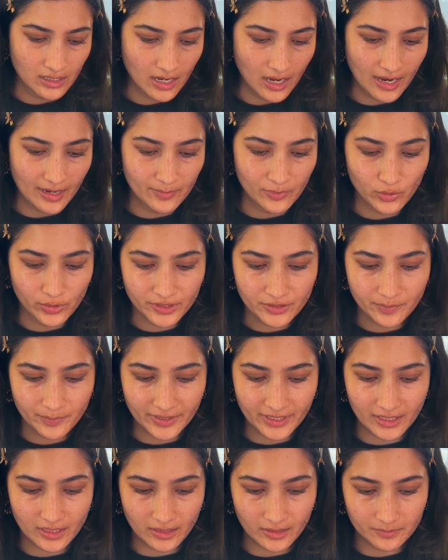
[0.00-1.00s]
I'm going to
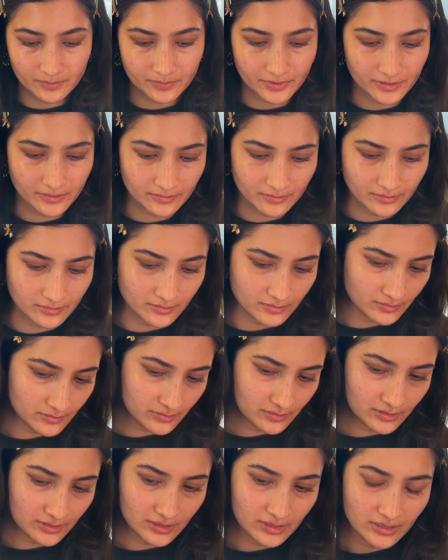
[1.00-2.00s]
pick up
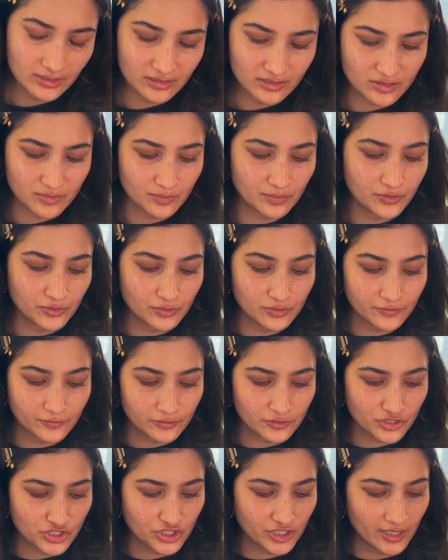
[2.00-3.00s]
this beautiful
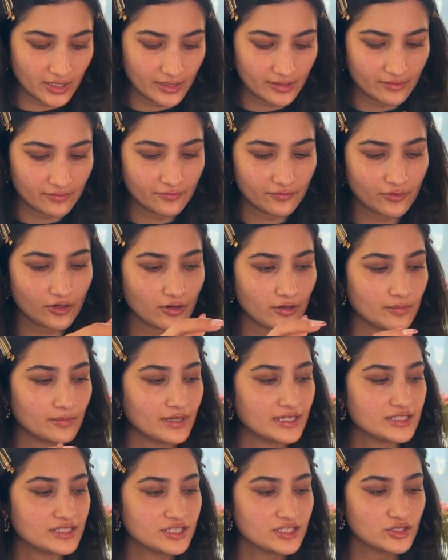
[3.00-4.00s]
shade from
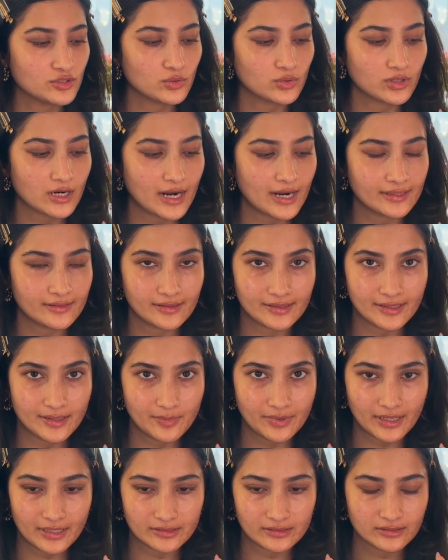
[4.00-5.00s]
my Dior highlighting
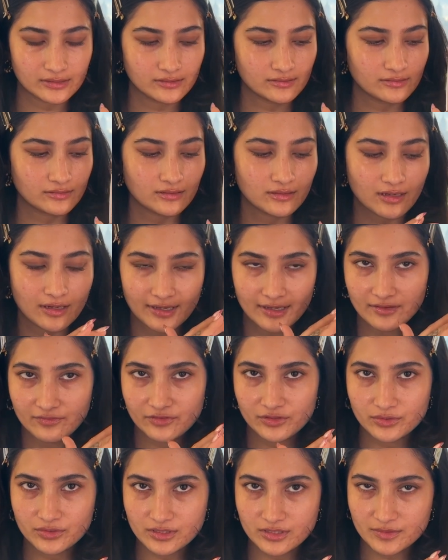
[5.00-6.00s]
palette. I have
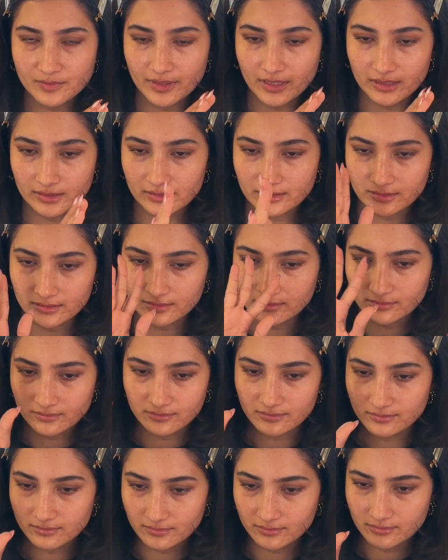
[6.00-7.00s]
used this palette
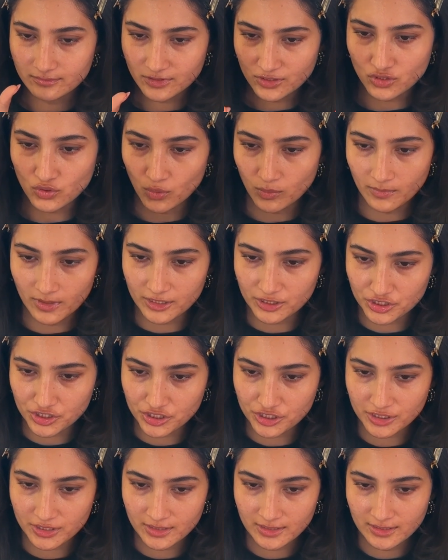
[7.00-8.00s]
so much.
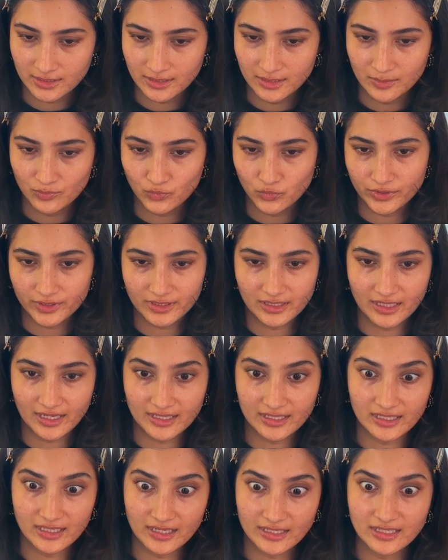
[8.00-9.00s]
Poor thing,
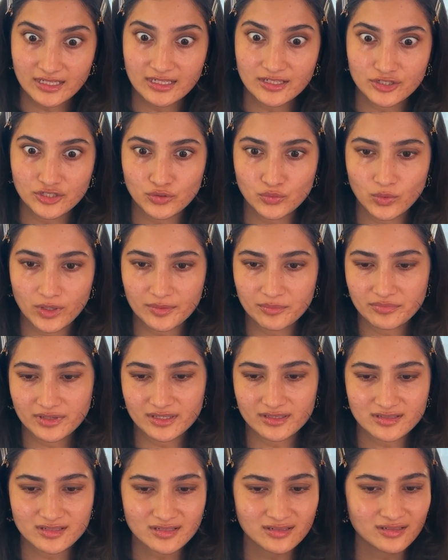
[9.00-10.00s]
I need a new one,
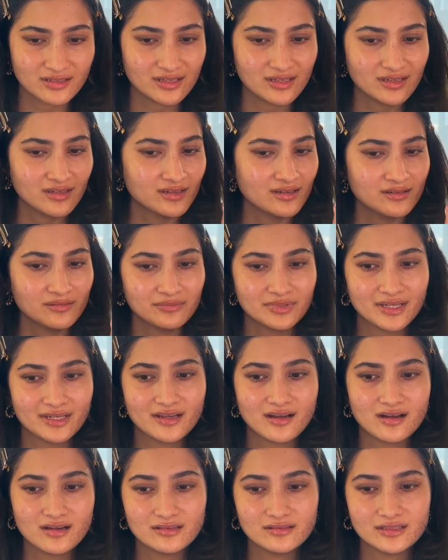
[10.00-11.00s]
but I
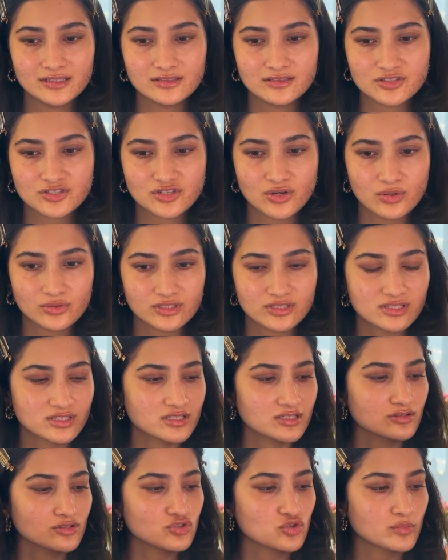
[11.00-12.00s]
can't let this go. There's
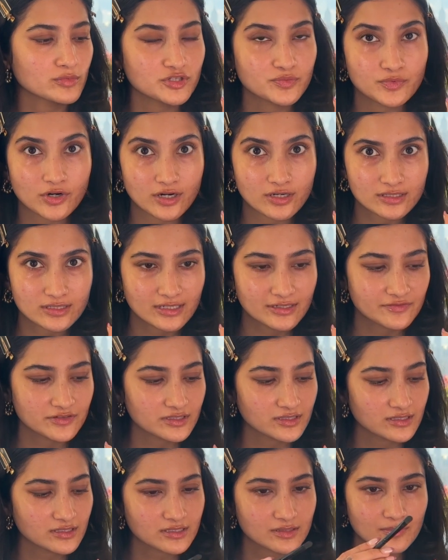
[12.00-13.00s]
still so much product left in
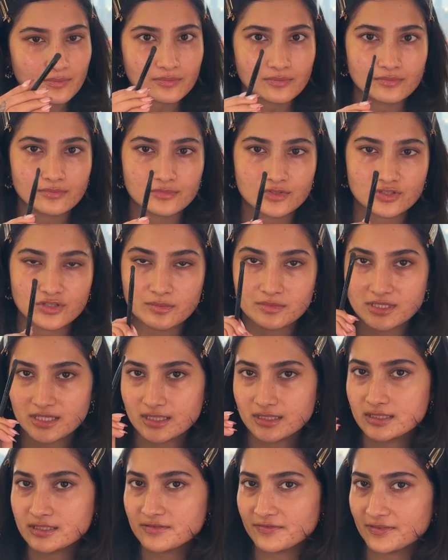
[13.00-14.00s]
this. So I'm taking
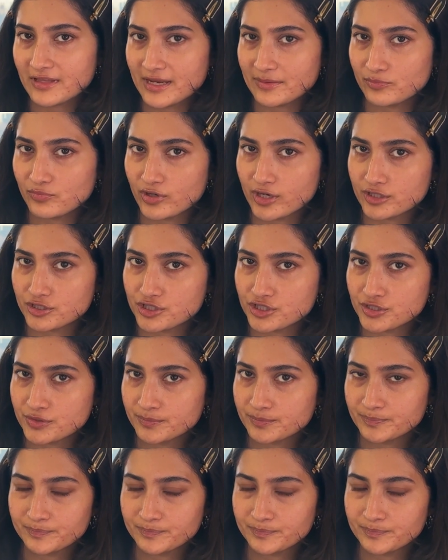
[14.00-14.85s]
this flat brush